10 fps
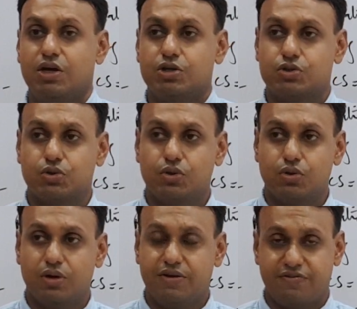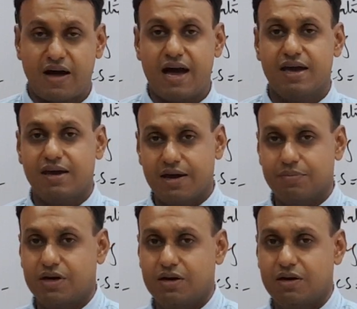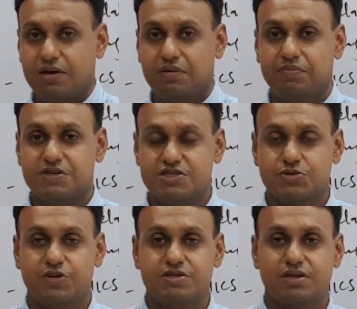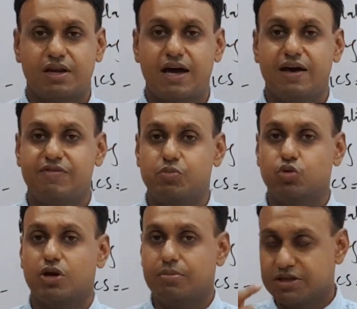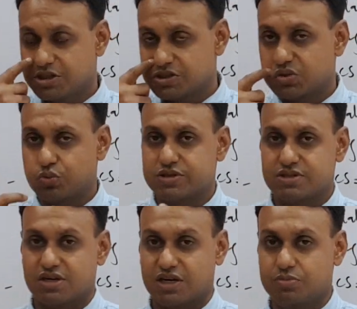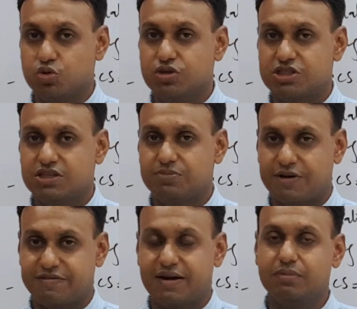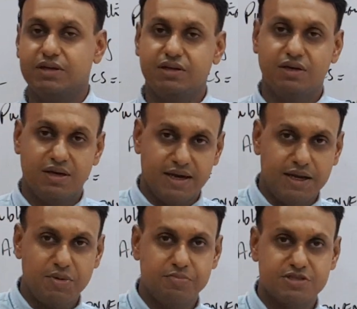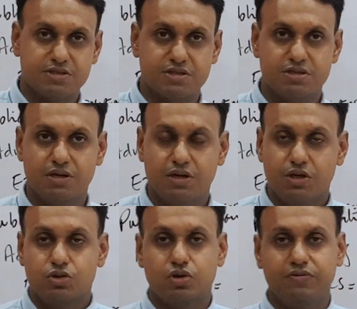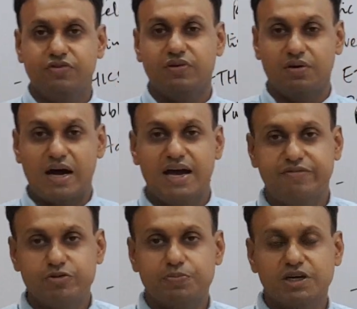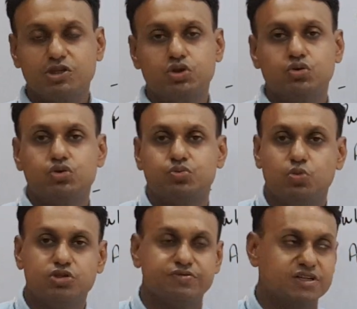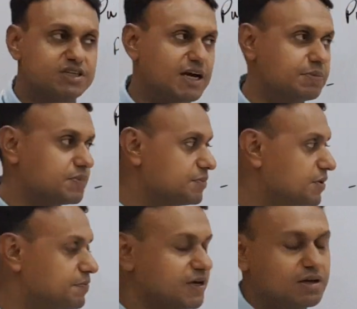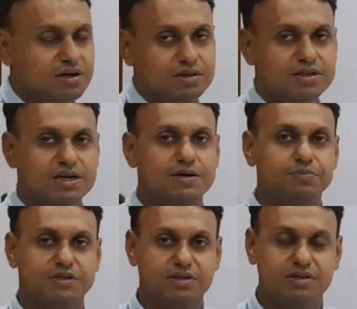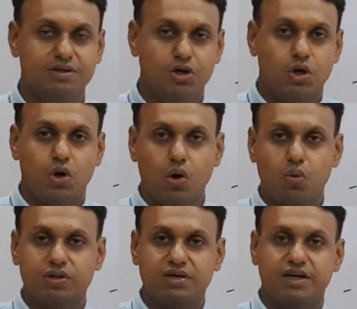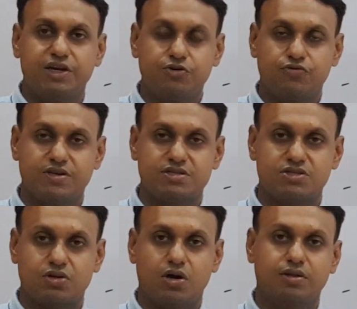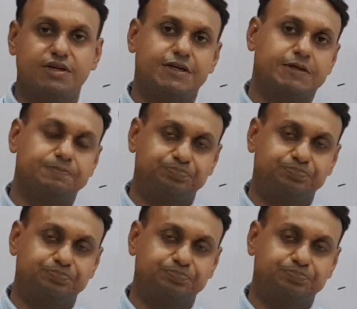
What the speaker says: So if I am a business person, I have a moral obligation towards the community, my family, and my business. So if I have to pick and choose, most of the time people pick their company over the interest or the